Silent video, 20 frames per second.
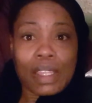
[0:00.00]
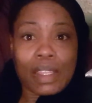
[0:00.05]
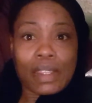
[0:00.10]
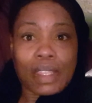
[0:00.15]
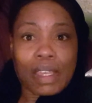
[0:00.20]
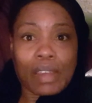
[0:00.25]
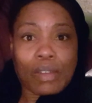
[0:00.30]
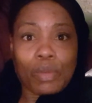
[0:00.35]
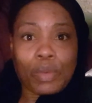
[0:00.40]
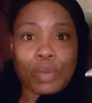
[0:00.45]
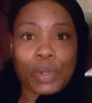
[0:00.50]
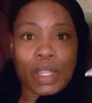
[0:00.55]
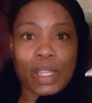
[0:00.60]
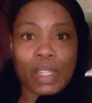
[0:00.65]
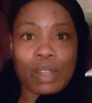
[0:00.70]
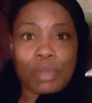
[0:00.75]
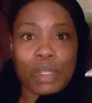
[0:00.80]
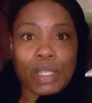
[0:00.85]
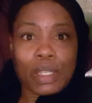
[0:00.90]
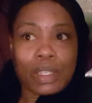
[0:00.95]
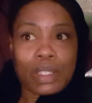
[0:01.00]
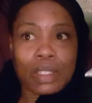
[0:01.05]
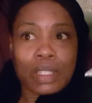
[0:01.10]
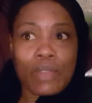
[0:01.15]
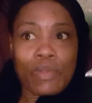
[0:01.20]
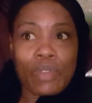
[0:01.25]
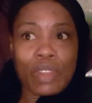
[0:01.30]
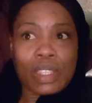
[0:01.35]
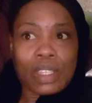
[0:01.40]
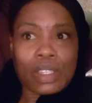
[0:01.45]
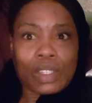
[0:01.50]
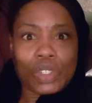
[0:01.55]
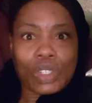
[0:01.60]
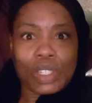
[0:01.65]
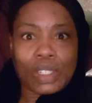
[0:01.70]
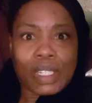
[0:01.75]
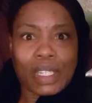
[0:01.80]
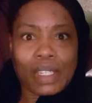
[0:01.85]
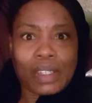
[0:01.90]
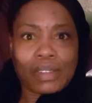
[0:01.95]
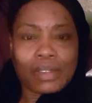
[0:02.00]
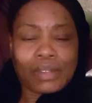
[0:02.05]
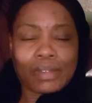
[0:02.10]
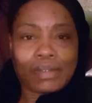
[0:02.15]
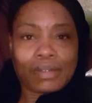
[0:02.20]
that we're in, because everything's shut down.